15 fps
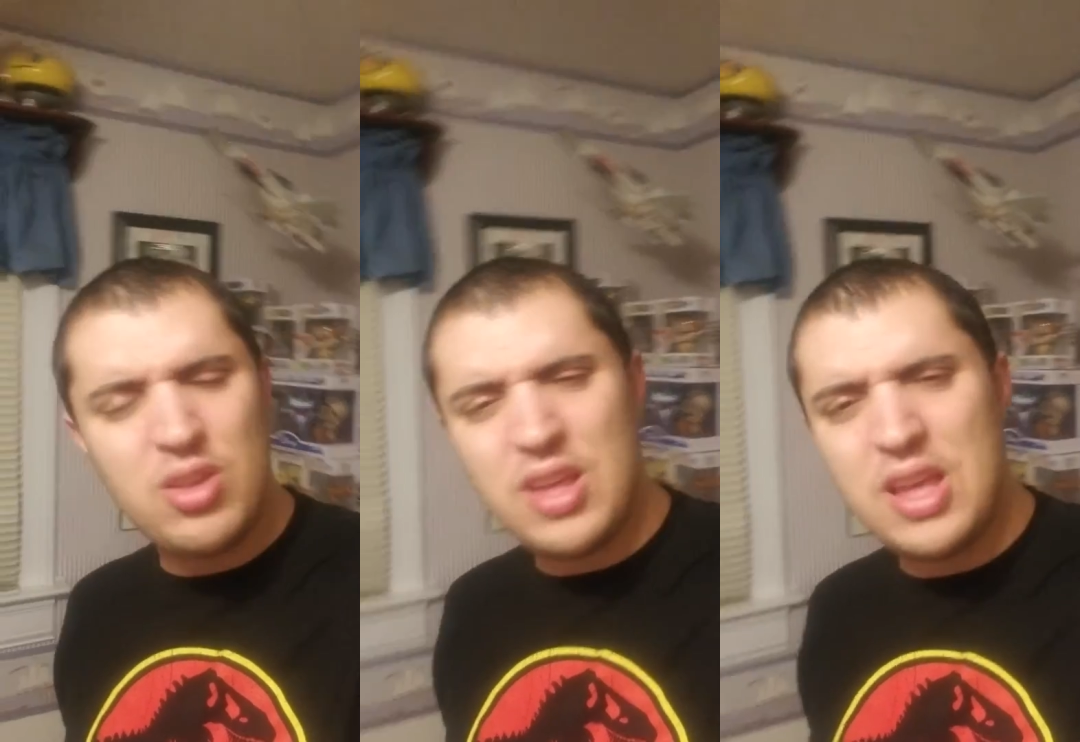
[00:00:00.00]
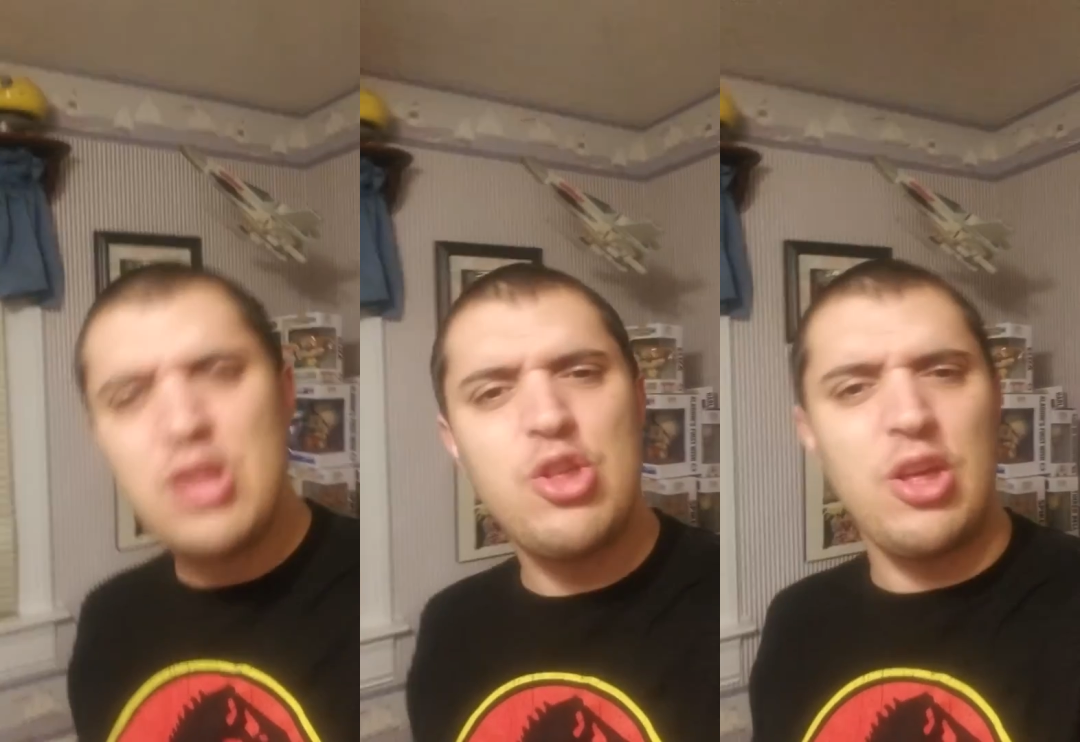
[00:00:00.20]

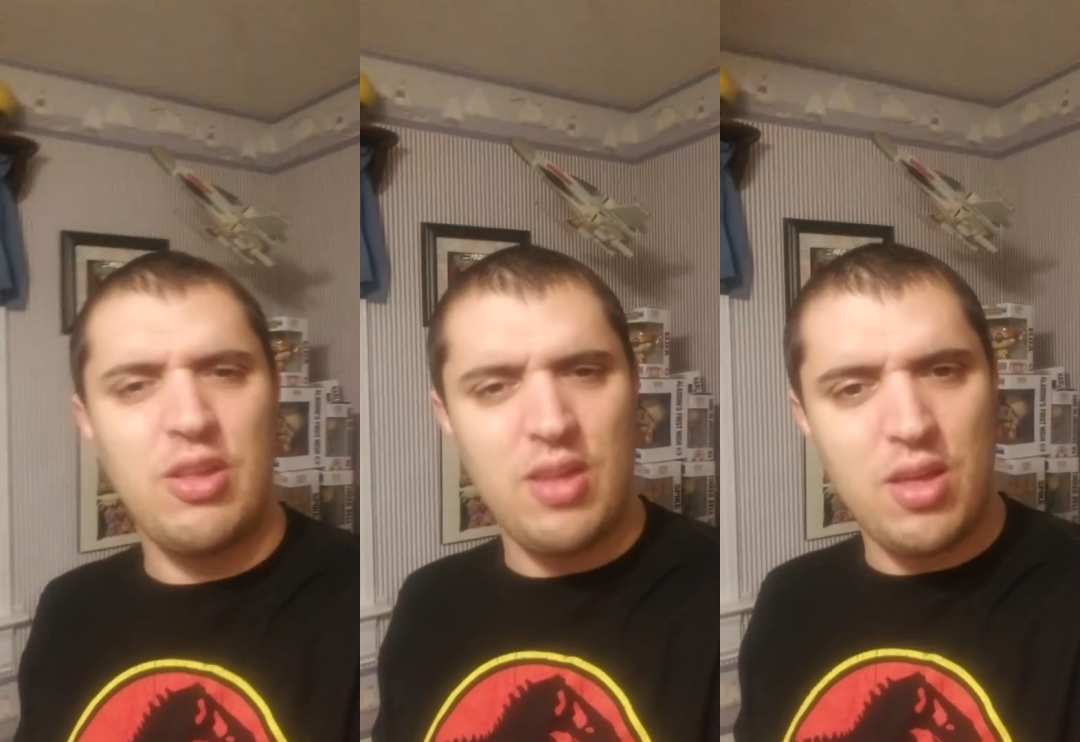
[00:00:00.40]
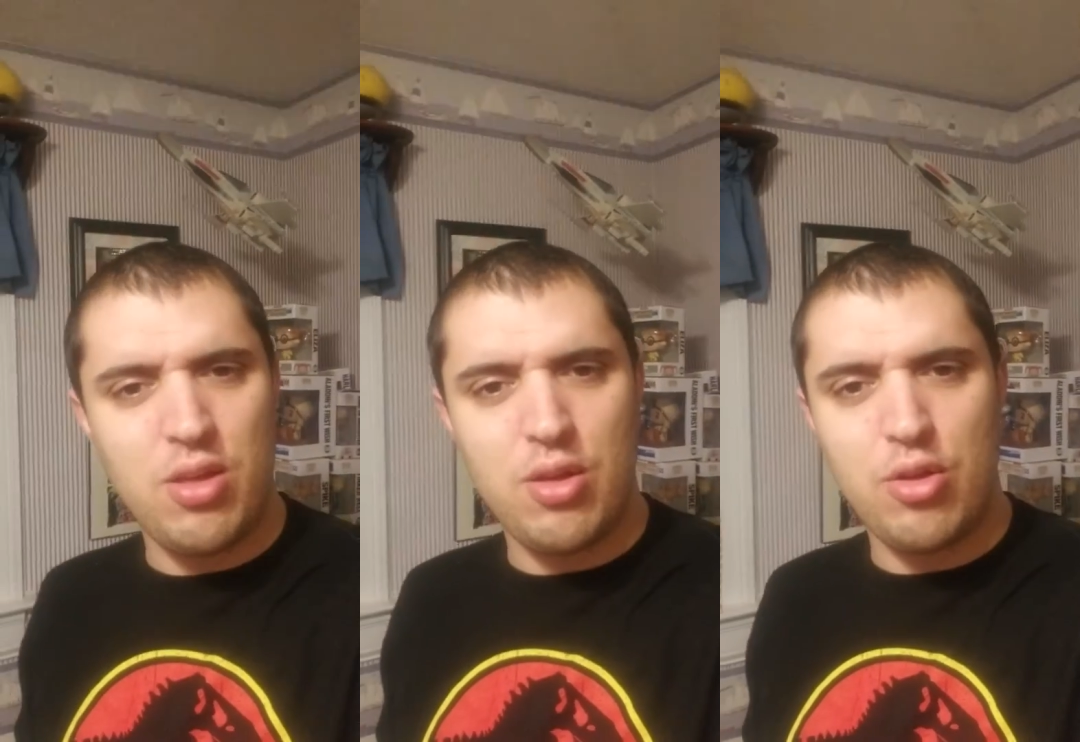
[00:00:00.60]
teaching
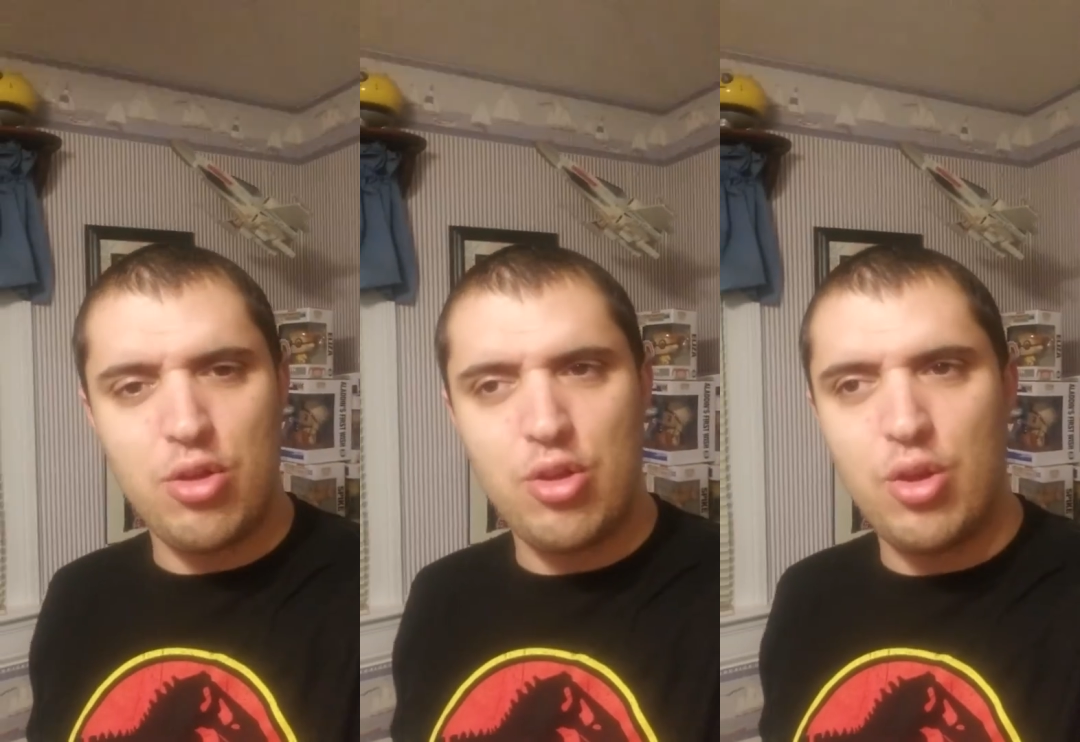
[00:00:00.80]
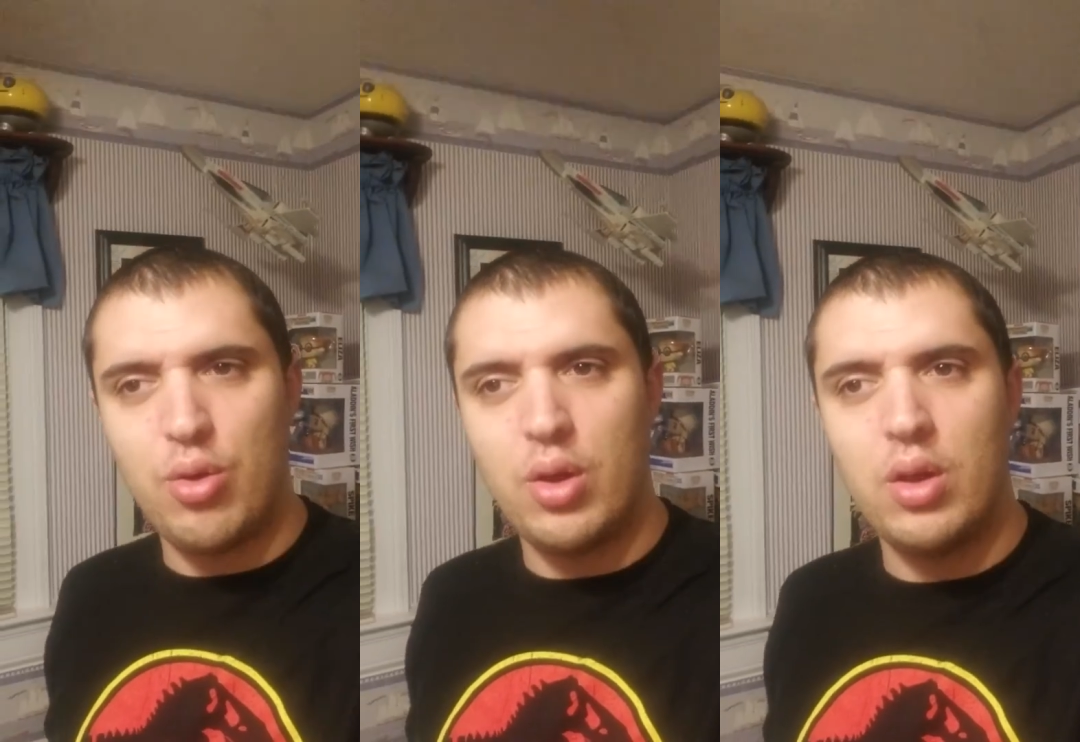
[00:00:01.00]
lessons
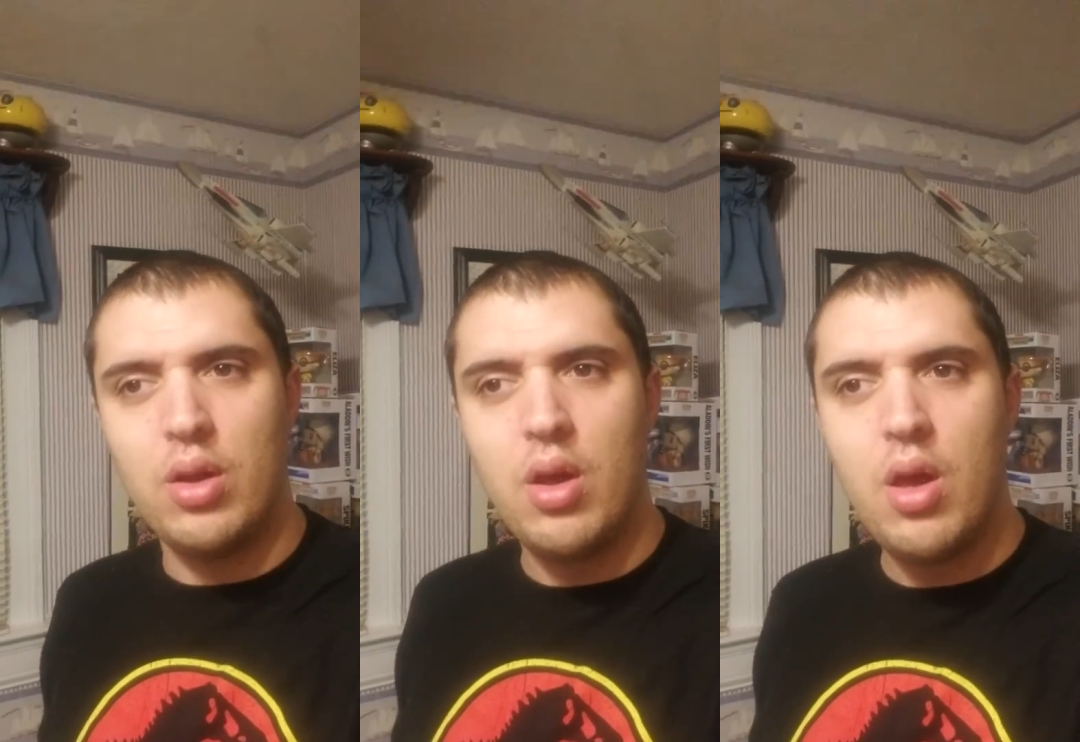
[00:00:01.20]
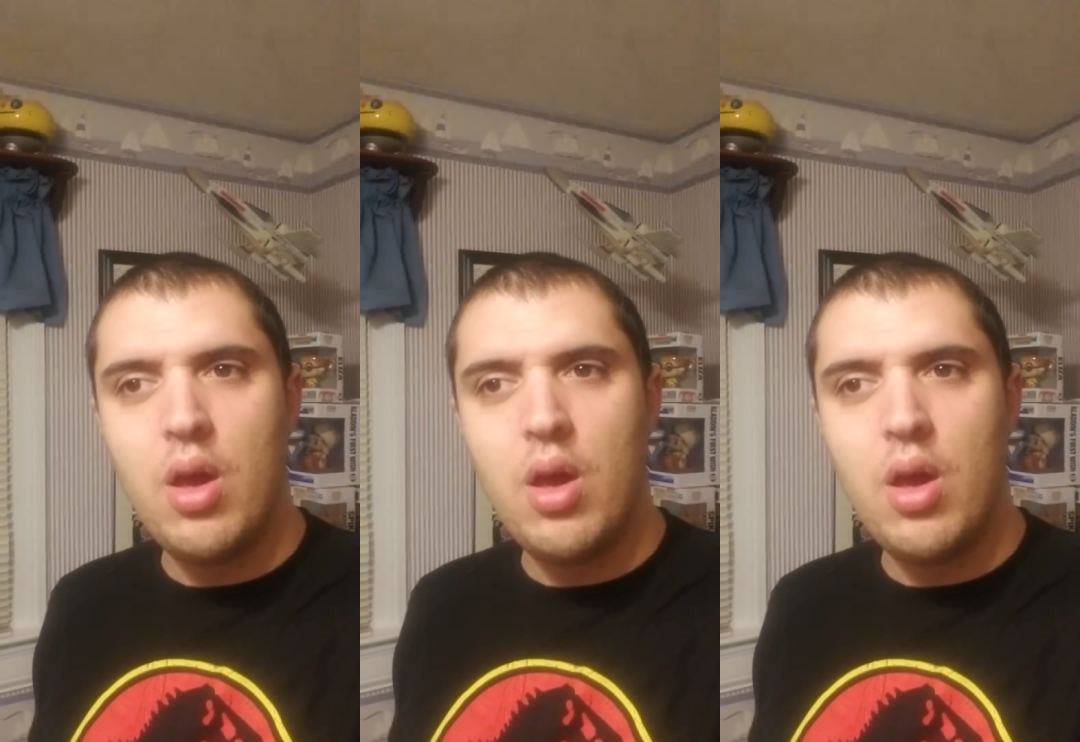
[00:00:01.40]
to it.